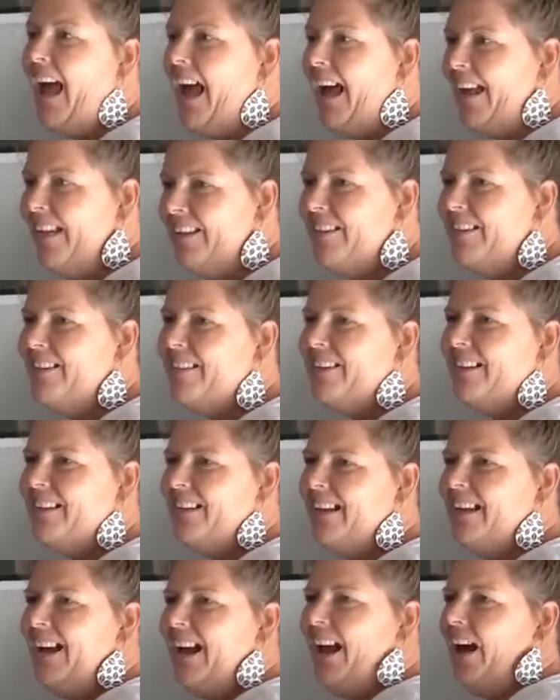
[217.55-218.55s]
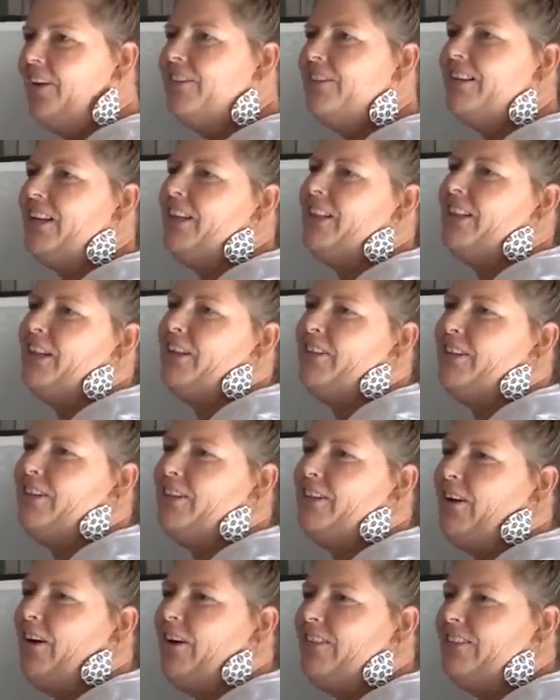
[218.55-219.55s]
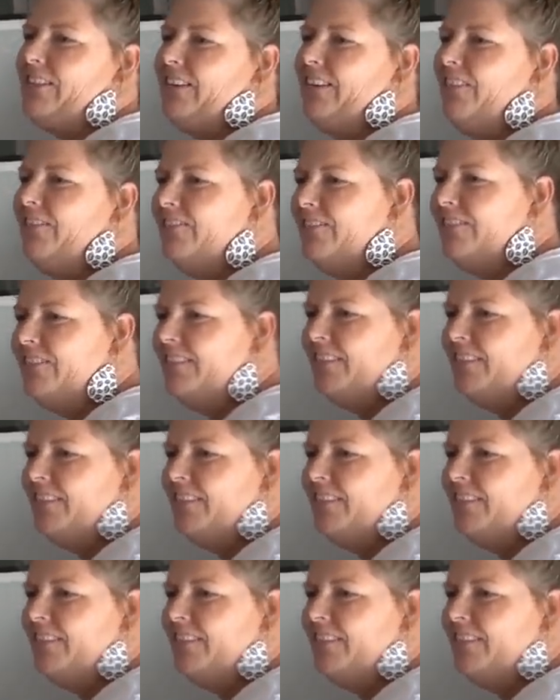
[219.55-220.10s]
Yes. I was like, this is awesome.